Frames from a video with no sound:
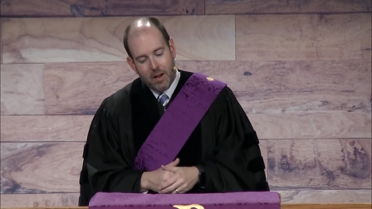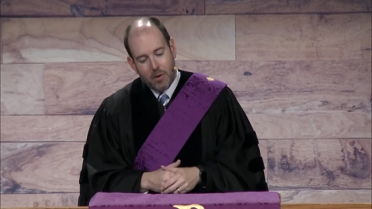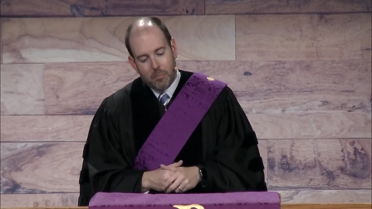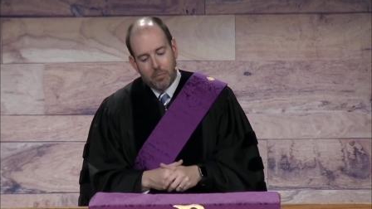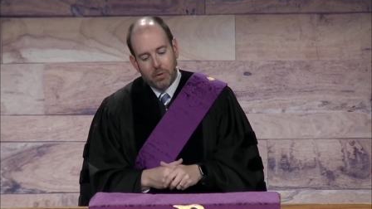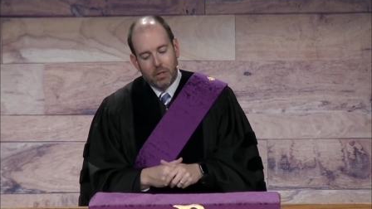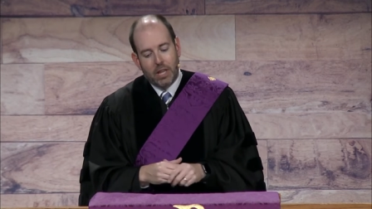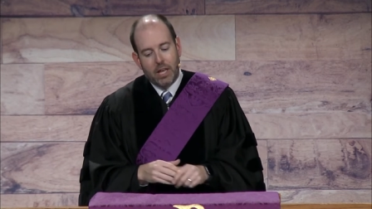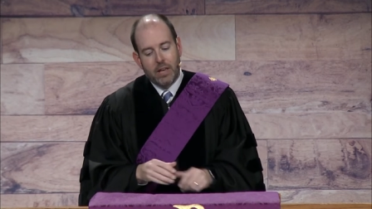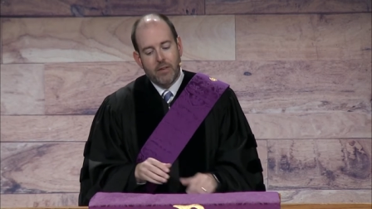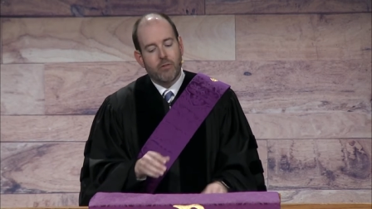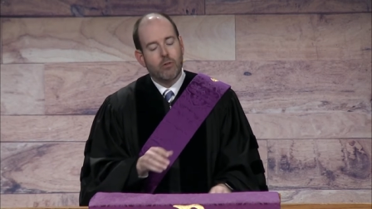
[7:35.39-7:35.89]

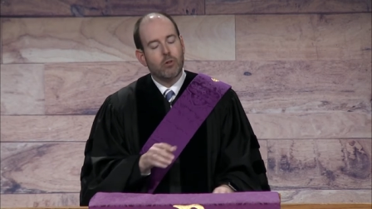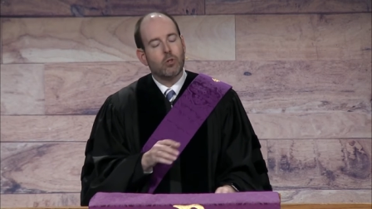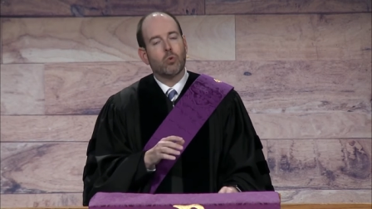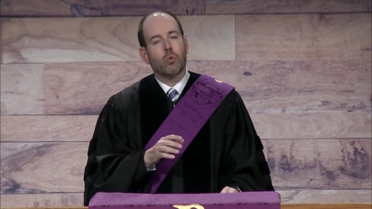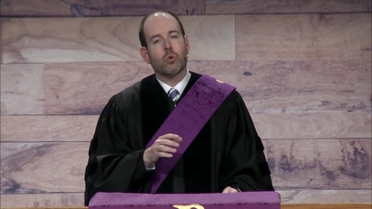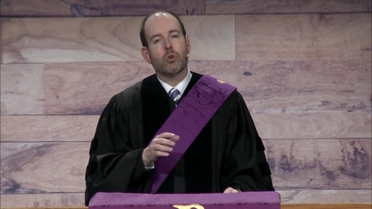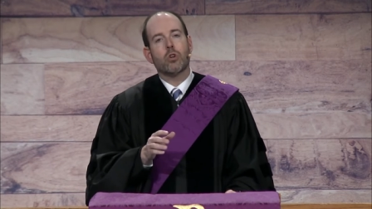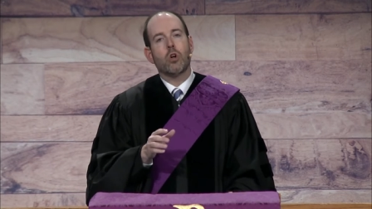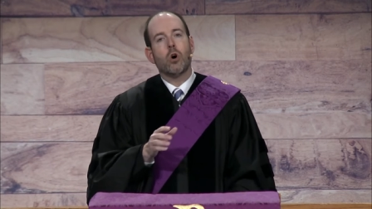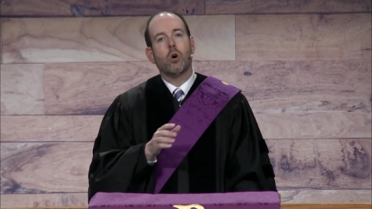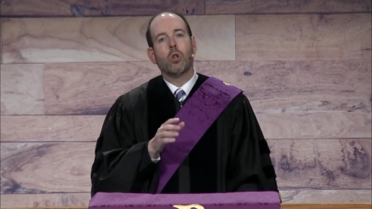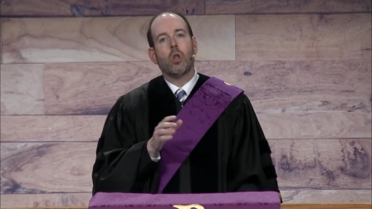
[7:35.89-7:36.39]
believers
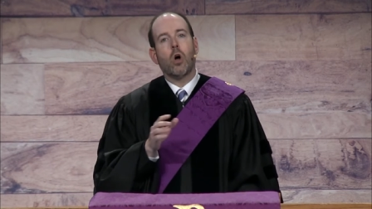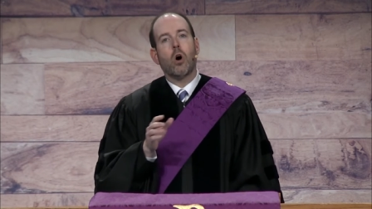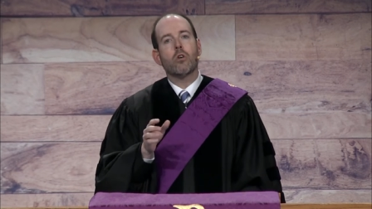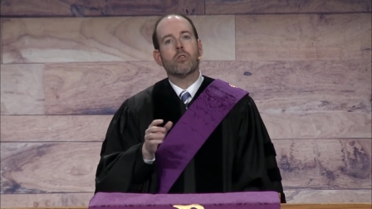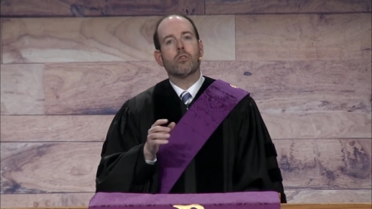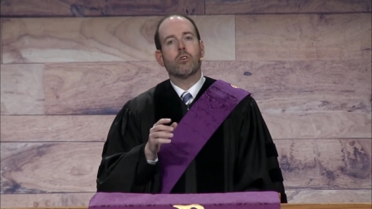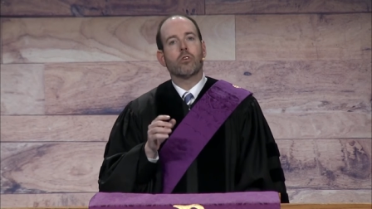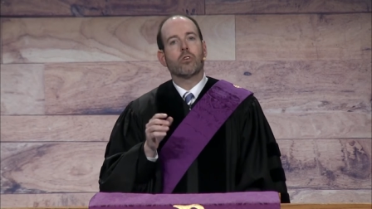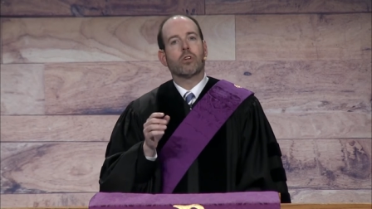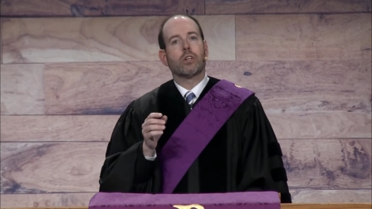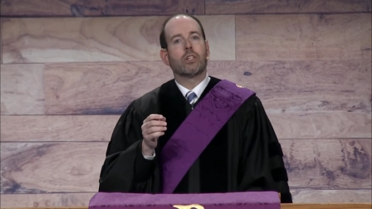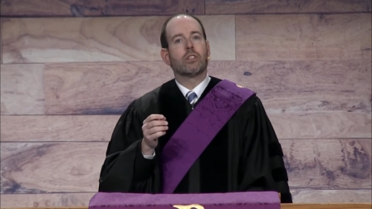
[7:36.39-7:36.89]
were no
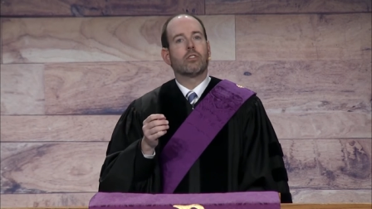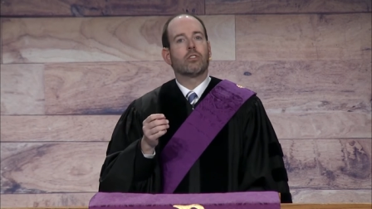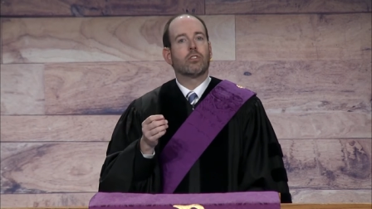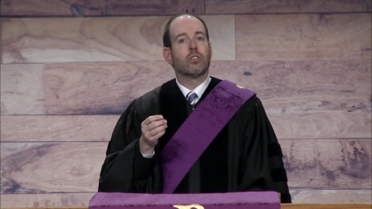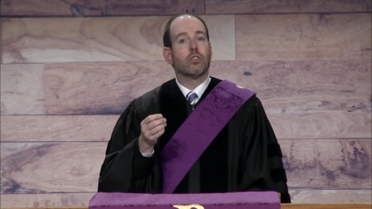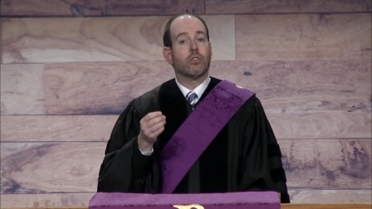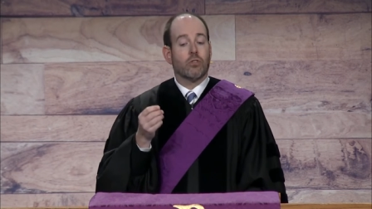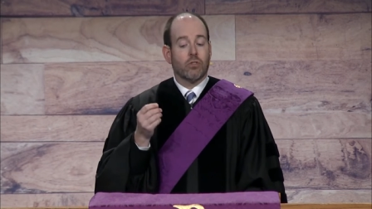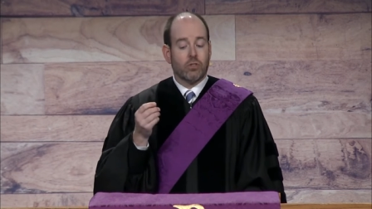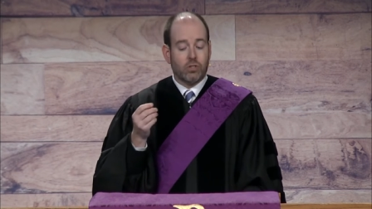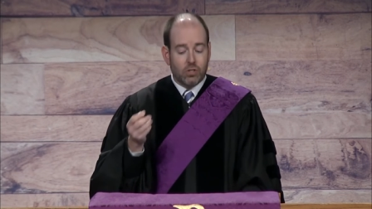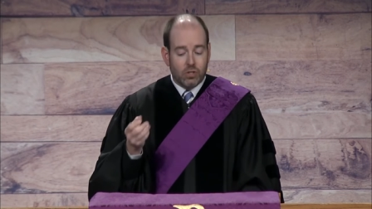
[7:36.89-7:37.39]
longer
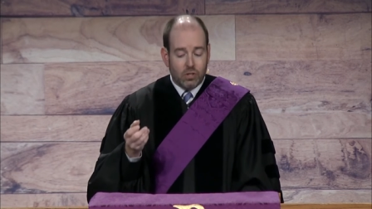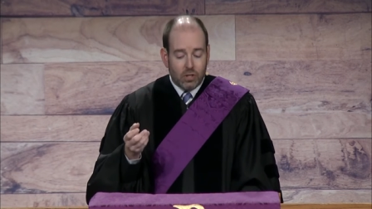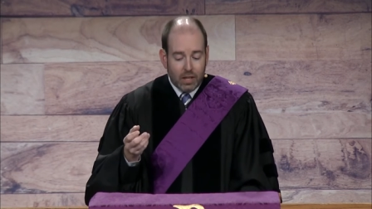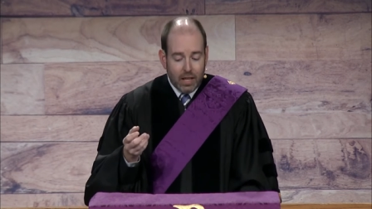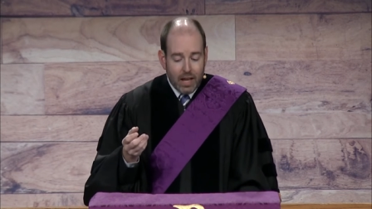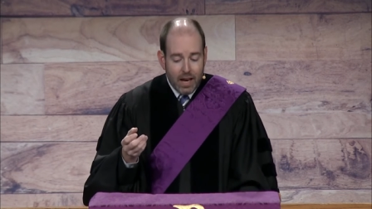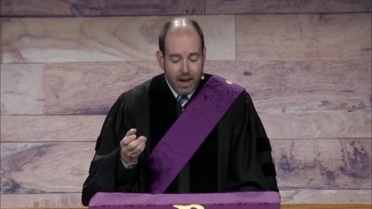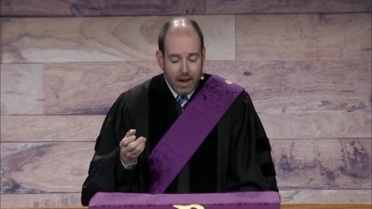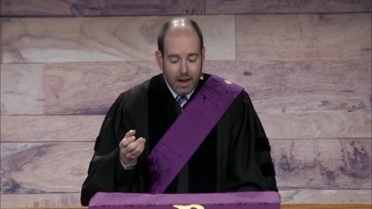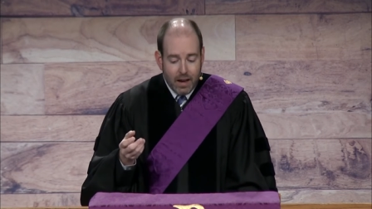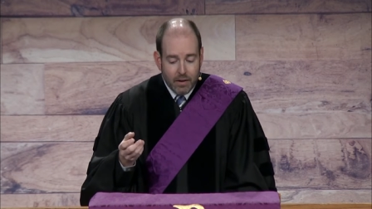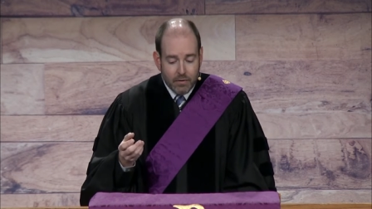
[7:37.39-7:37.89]
considered
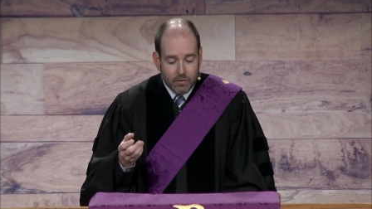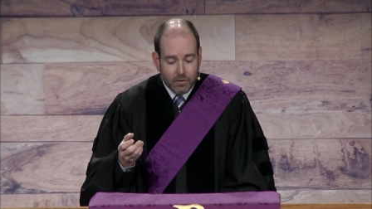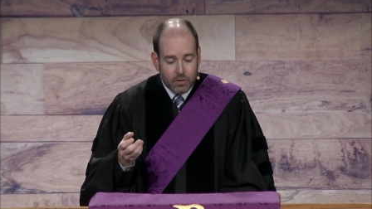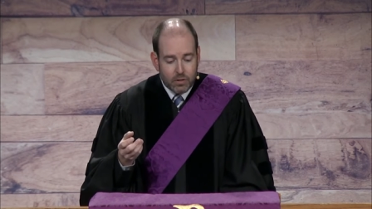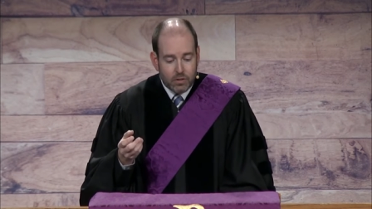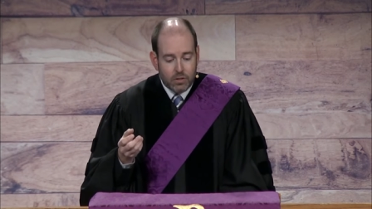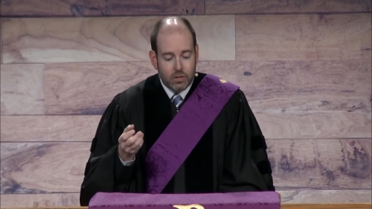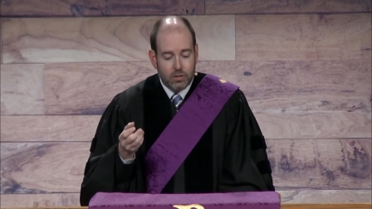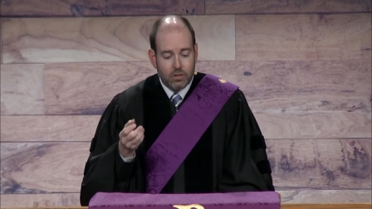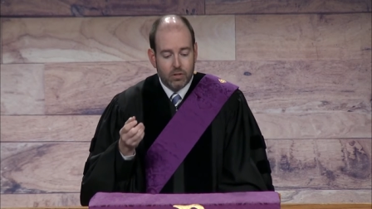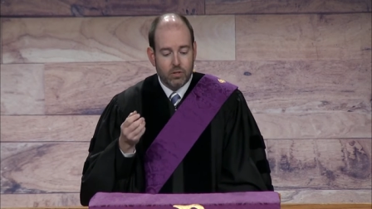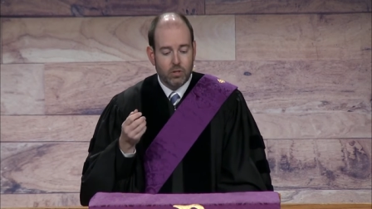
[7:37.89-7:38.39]

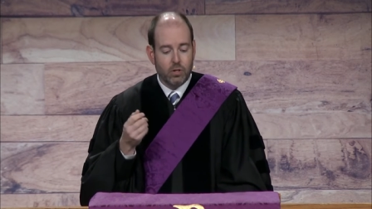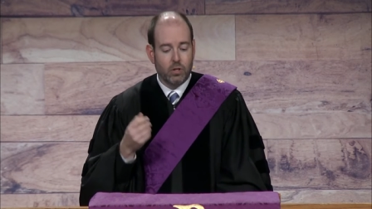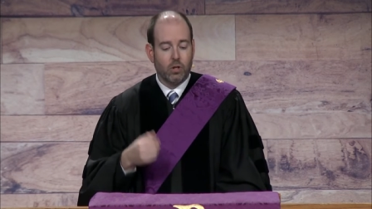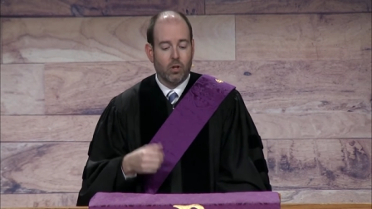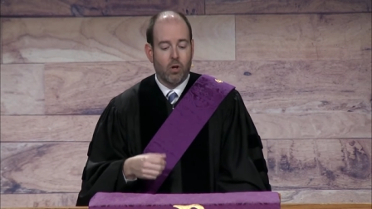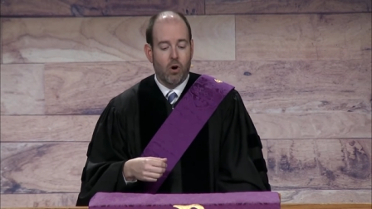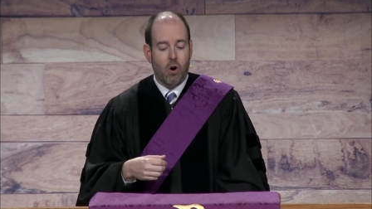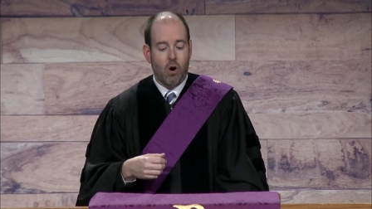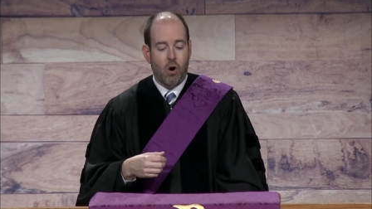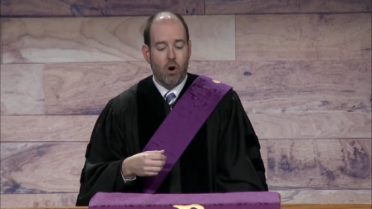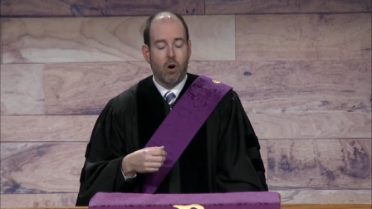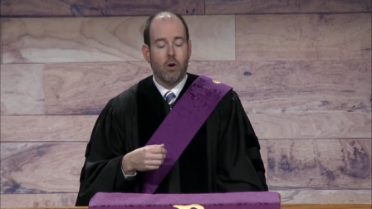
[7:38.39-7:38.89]
slaves to the
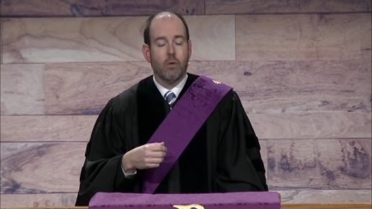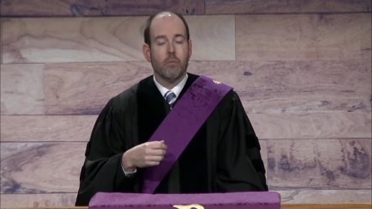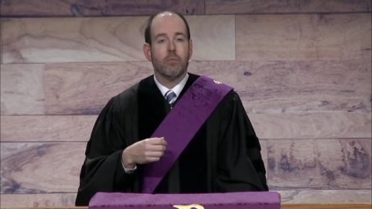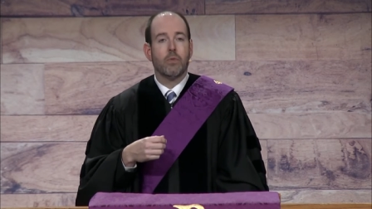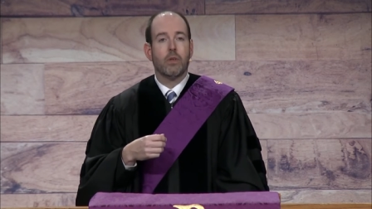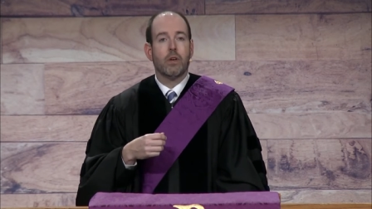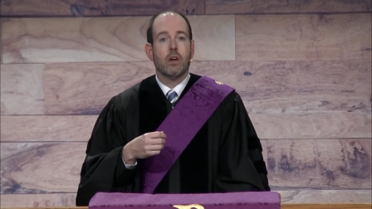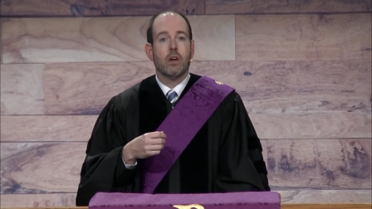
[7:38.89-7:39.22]
law,